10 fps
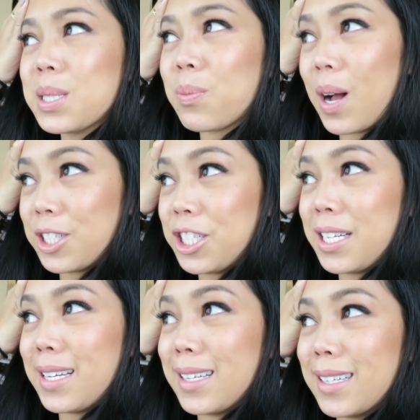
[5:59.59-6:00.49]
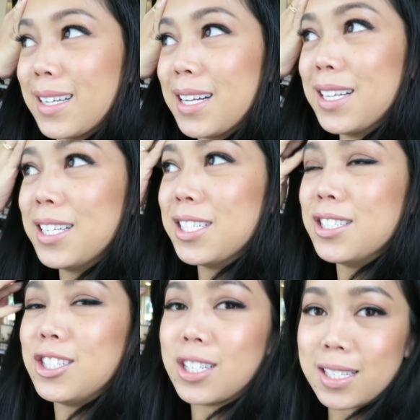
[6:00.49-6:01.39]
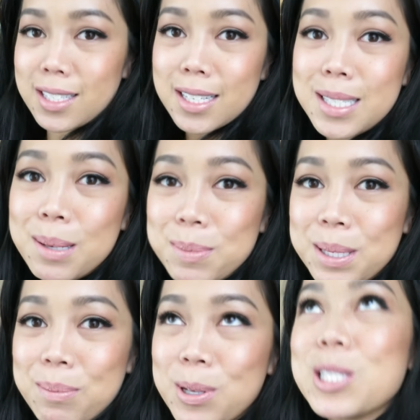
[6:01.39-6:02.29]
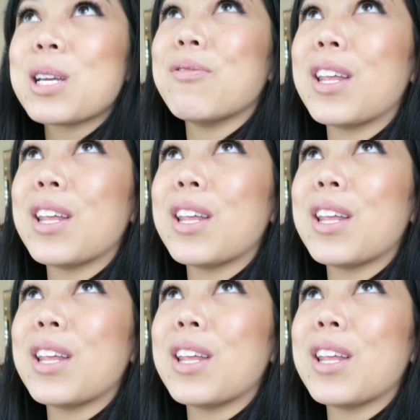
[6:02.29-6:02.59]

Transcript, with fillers: was watching Jessica Simpson music